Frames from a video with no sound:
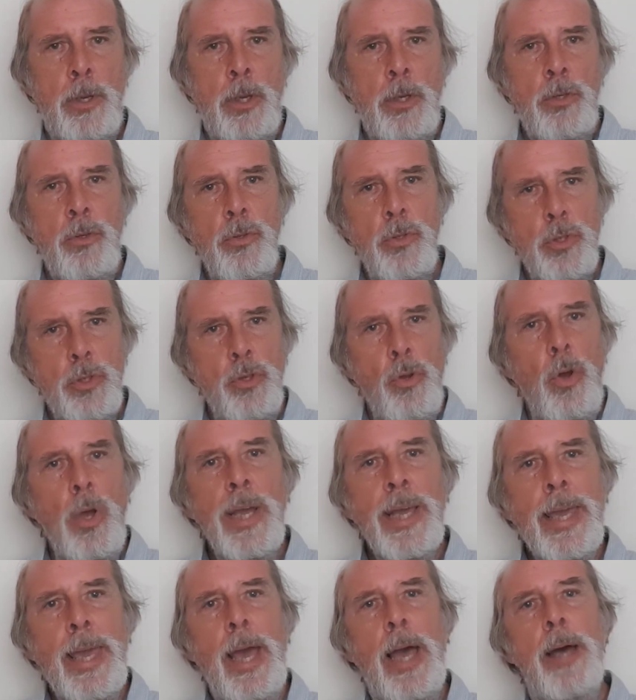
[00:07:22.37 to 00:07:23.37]
You know, it's not a
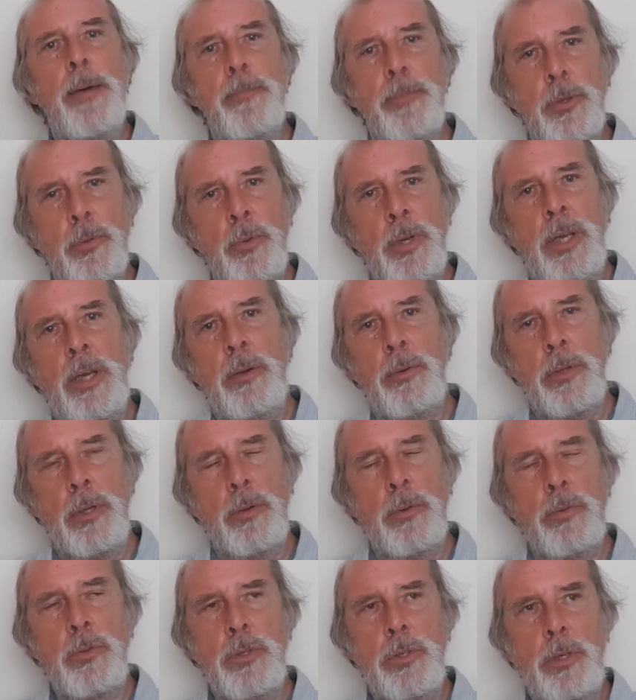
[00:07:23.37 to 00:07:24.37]
gap the way
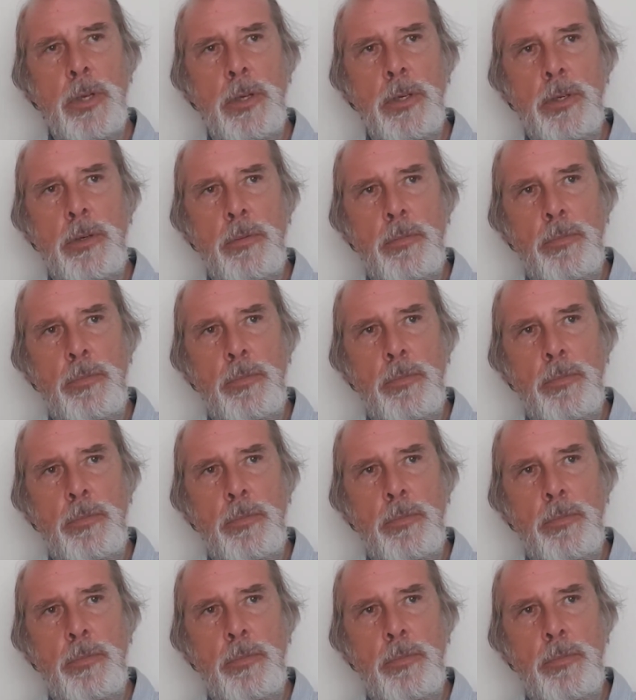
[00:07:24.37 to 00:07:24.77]
I